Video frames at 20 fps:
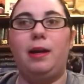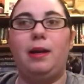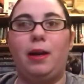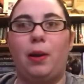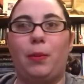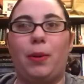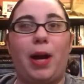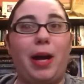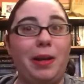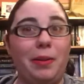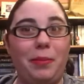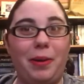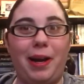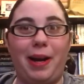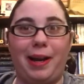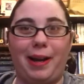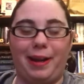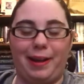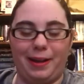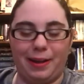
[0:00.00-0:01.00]
I'm kind of
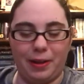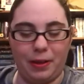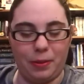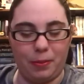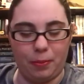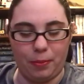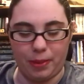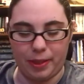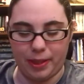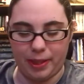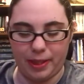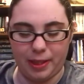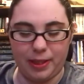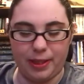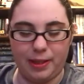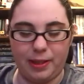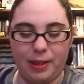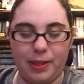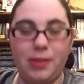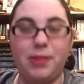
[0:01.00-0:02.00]
behind, but
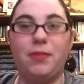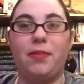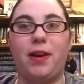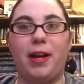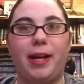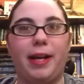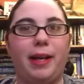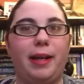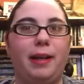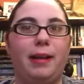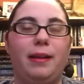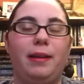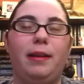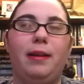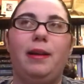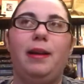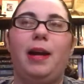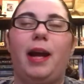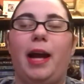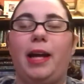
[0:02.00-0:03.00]
it's fine.
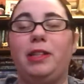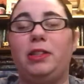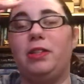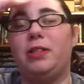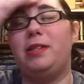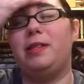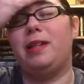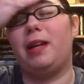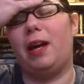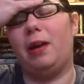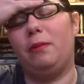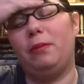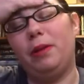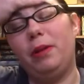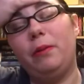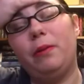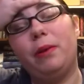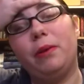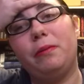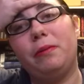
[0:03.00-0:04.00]
I
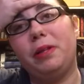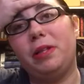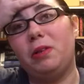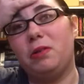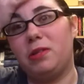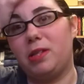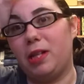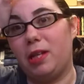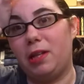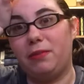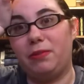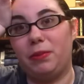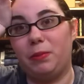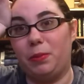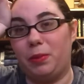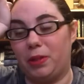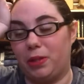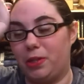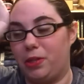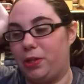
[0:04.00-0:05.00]
really want to read those 11
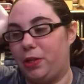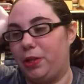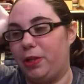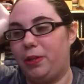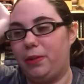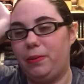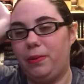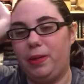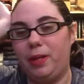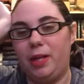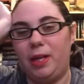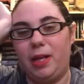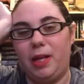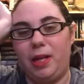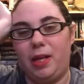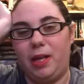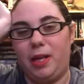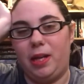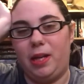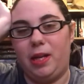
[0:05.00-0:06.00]
books, you know?
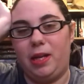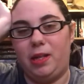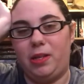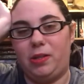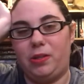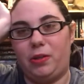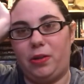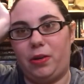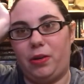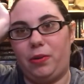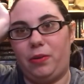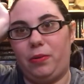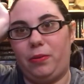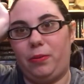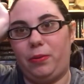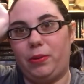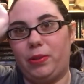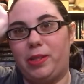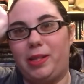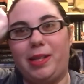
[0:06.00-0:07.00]
So
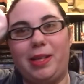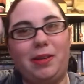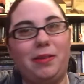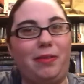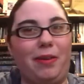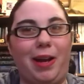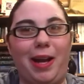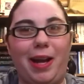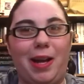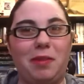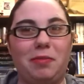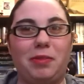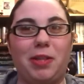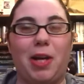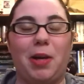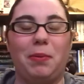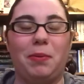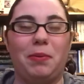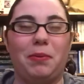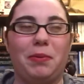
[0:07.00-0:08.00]
we'll see if I have
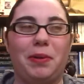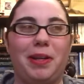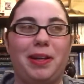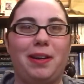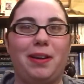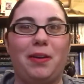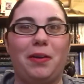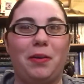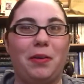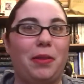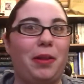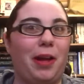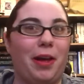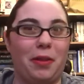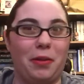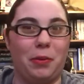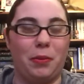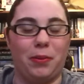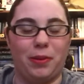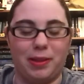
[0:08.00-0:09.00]
time to read all the
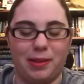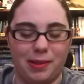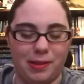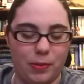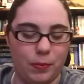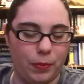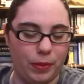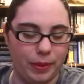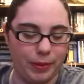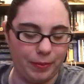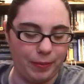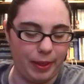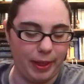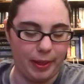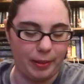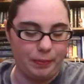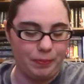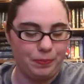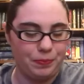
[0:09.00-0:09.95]
other ones, but yeah.